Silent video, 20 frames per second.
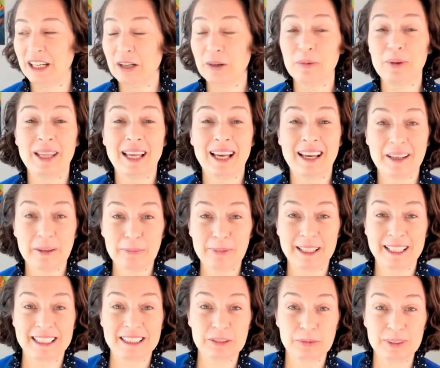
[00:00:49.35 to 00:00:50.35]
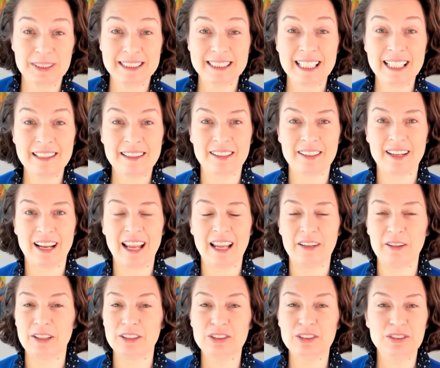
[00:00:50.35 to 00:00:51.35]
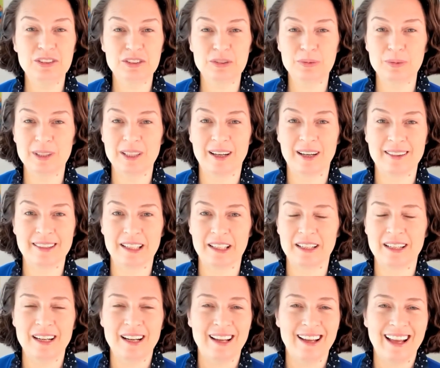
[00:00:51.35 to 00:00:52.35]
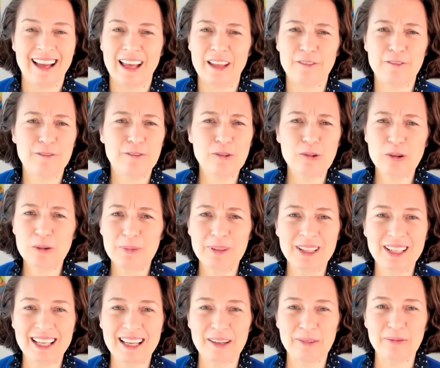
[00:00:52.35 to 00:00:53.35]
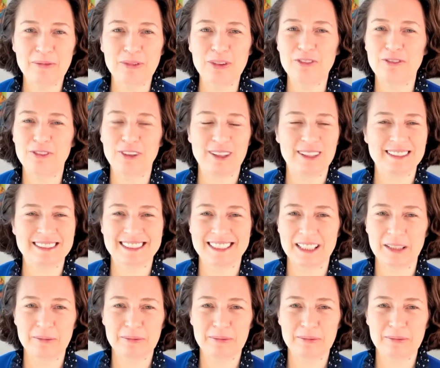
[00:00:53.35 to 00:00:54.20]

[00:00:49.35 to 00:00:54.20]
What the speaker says: We had a place, we stayed there. And as soon as we got there at 4 p.m., we fell asleep.